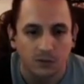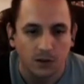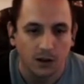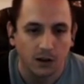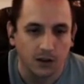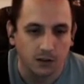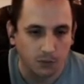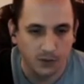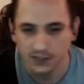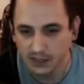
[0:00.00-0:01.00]

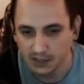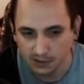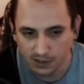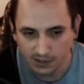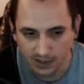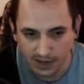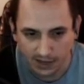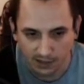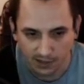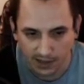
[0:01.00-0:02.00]
With a technique like that,
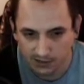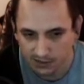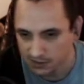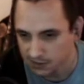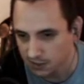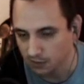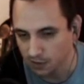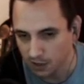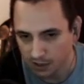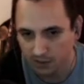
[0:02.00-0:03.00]
it allows us to stun
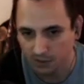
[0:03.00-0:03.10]
lock